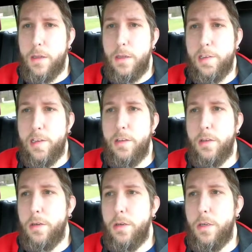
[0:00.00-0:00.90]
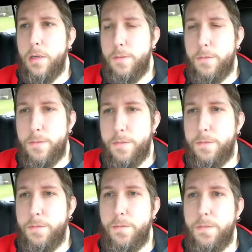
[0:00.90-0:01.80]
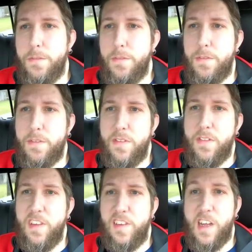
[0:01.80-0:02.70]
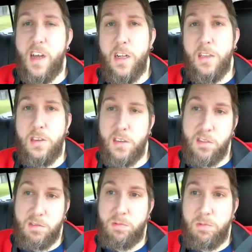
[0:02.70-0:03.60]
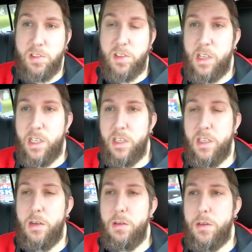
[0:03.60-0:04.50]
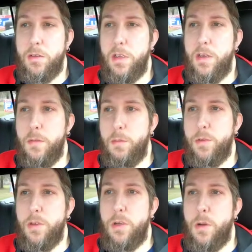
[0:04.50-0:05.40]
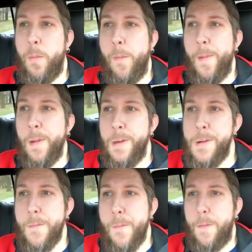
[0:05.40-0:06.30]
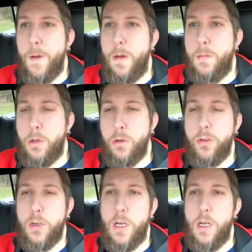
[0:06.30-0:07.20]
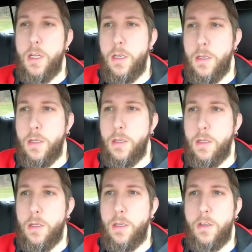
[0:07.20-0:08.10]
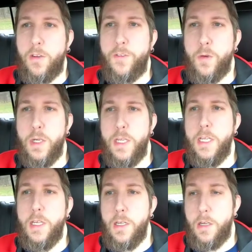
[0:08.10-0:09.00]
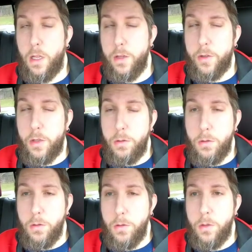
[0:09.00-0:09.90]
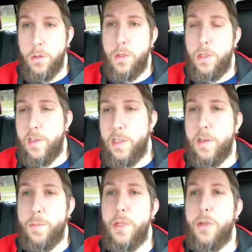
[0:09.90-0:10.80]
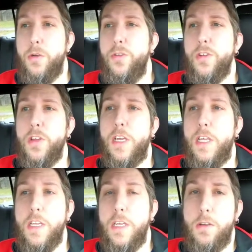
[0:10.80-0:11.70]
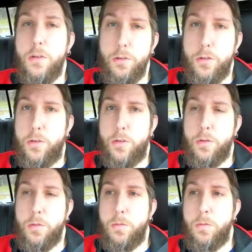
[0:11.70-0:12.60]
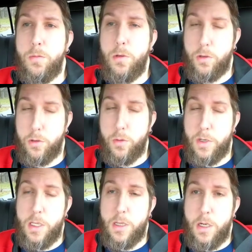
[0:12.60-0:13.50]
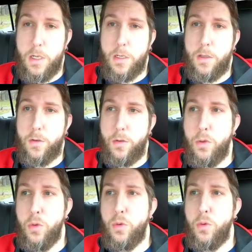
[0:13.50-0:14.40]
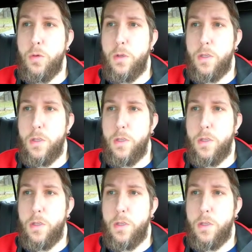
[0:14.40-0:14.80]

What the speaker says: the center of these cons, so I get to go to 3 of them. So Whosyercon is free. Also, it's not spelled Hoosier like Indiana Hoosiers, which is what I thought. It's Who,